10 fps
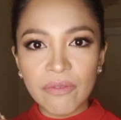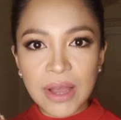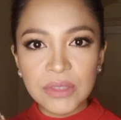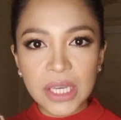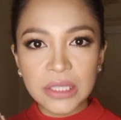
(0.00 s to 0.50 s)

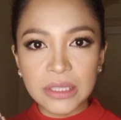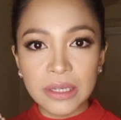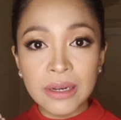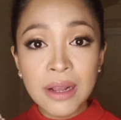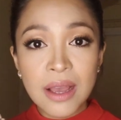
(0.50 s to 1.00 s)
foundation,
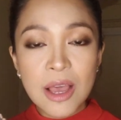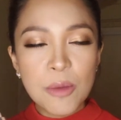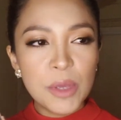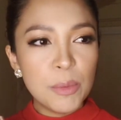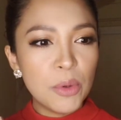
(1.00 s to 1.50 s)

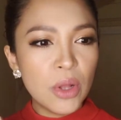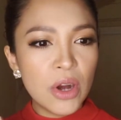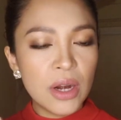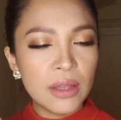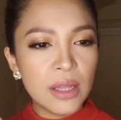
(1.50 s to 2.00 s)
people
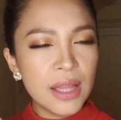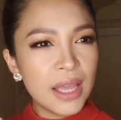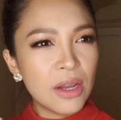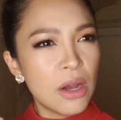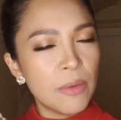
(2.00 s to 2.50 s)
are
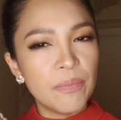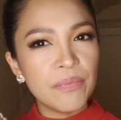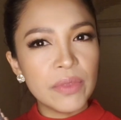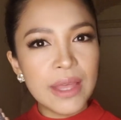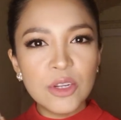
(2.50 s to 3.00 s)
like,
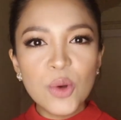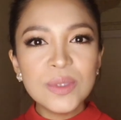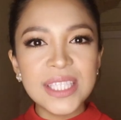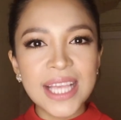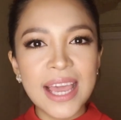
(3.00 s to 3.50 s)
they
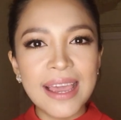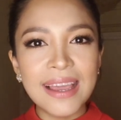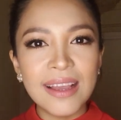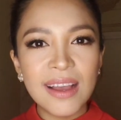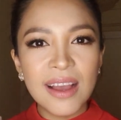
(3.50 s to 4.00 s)
don't
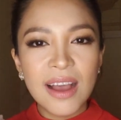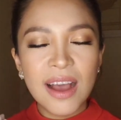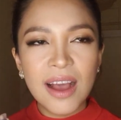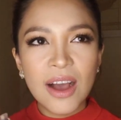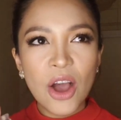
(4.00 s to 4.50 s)
say,
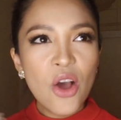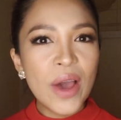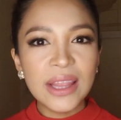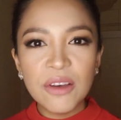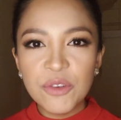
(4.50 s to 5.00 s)
oh,
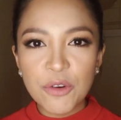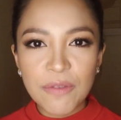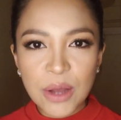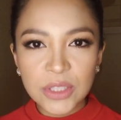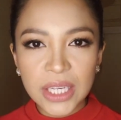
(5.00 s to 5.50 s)
I love your
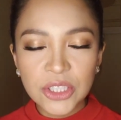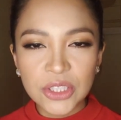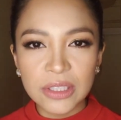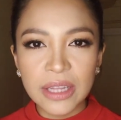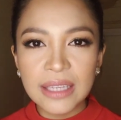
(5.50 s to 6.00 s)

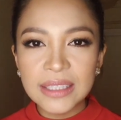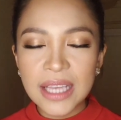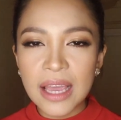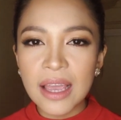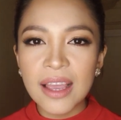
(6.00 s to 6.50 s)
foundation. They
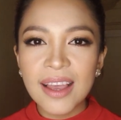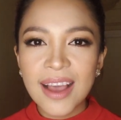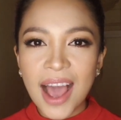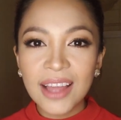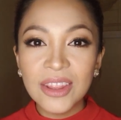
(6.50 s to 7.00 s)
say,
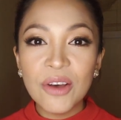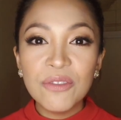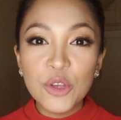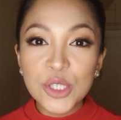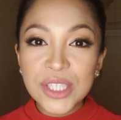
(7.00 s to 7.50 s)
I love
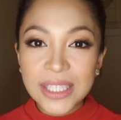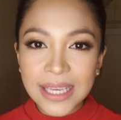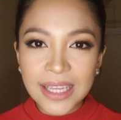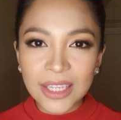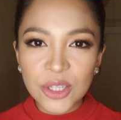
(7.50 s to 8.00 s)
your
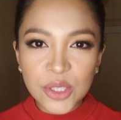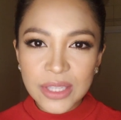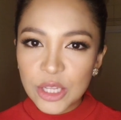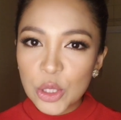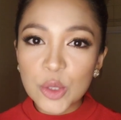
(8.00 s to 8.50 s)
skin. Your
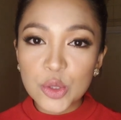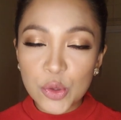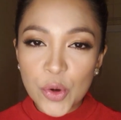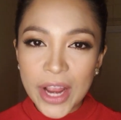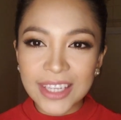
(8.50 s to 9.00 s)
skin looks
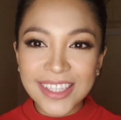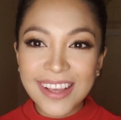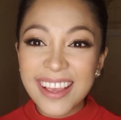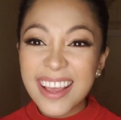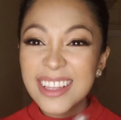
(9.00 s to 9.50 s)
great.
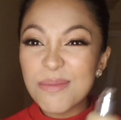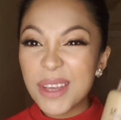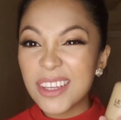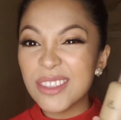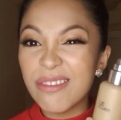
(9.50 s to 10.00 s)
And it's
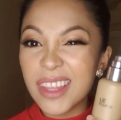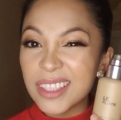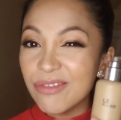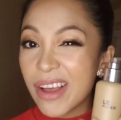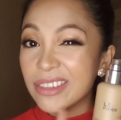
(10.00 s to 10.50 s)
because of this
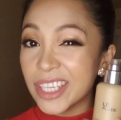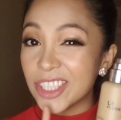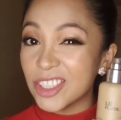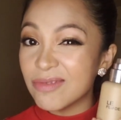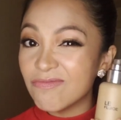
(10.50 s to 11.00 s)

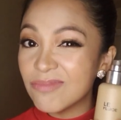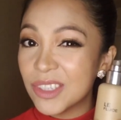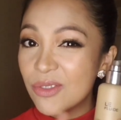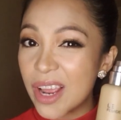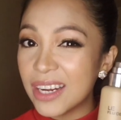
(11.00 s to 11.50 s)
foundation
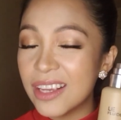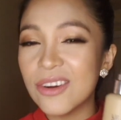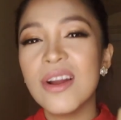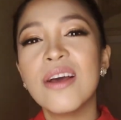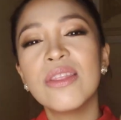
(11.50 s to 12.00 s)
right here.
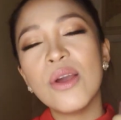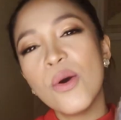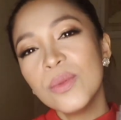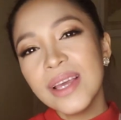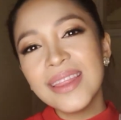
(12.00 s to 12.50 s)
The
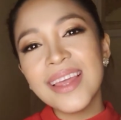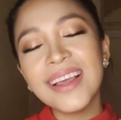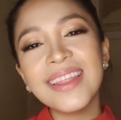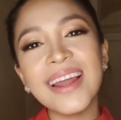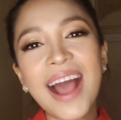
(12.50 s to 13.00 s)
only
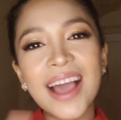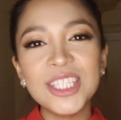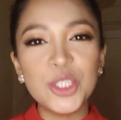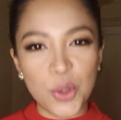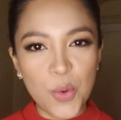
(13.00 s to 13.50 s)
thing that I
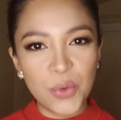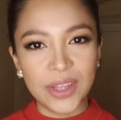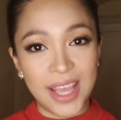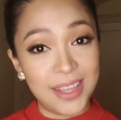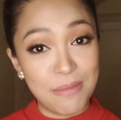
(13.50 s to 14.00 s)
don't
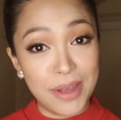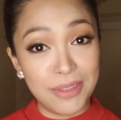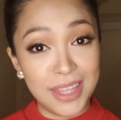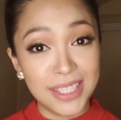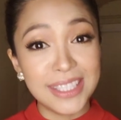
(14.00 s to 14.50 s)
like about
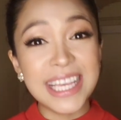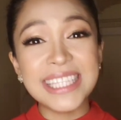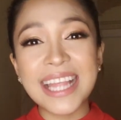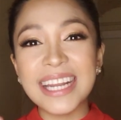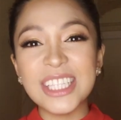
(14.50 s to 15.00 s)
this is
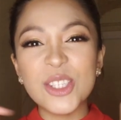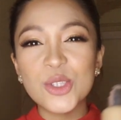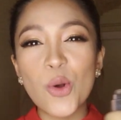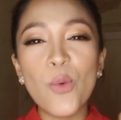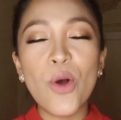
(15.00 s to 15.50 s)
that it's
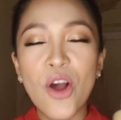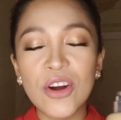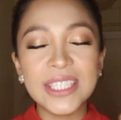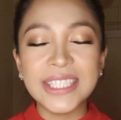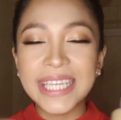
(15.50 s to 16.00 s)
so
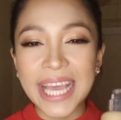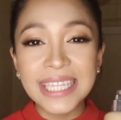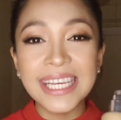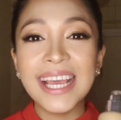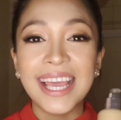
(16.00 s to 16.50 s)
hard to get
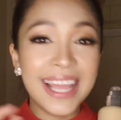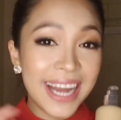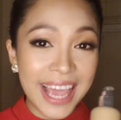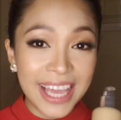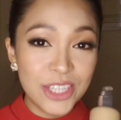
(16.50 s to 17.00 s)
in
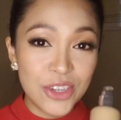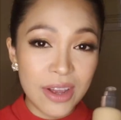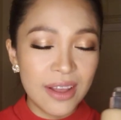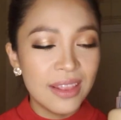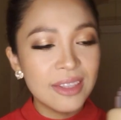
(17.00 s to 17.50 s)
Asia.
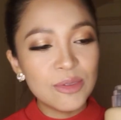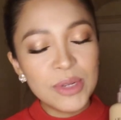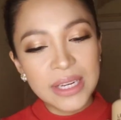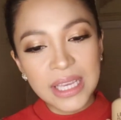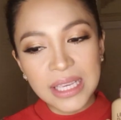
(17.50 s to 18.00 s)
This
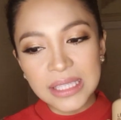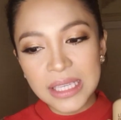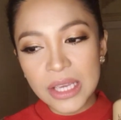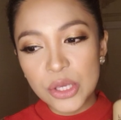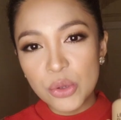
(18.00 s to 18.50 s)
one is
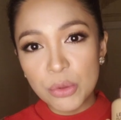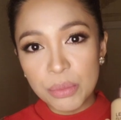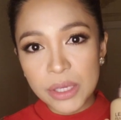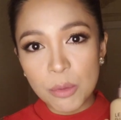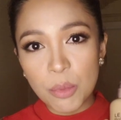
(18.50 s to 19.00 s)
a
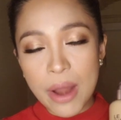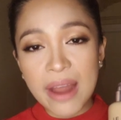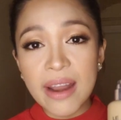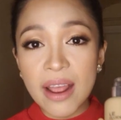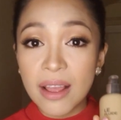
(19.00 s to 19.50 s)
European
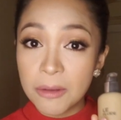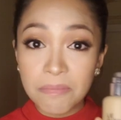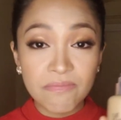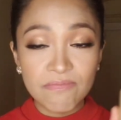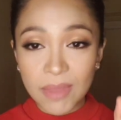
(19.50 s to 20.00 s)
brand.
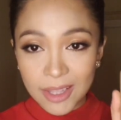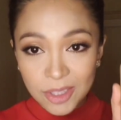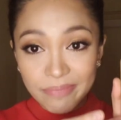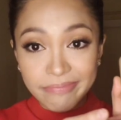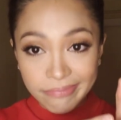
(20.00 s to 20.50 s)

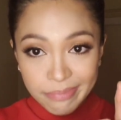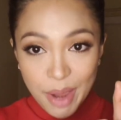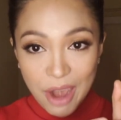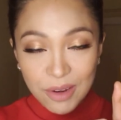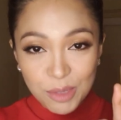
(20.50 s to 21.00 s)
It's
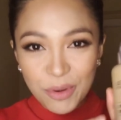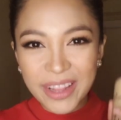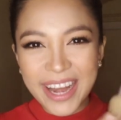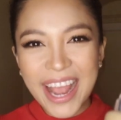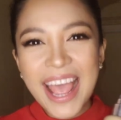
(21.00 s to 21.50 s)
Paris
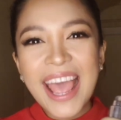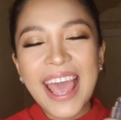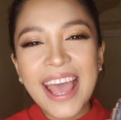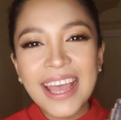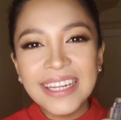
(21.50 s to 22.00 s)
Berlin.
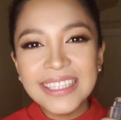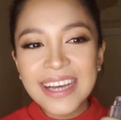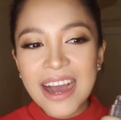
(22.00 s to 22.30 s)
And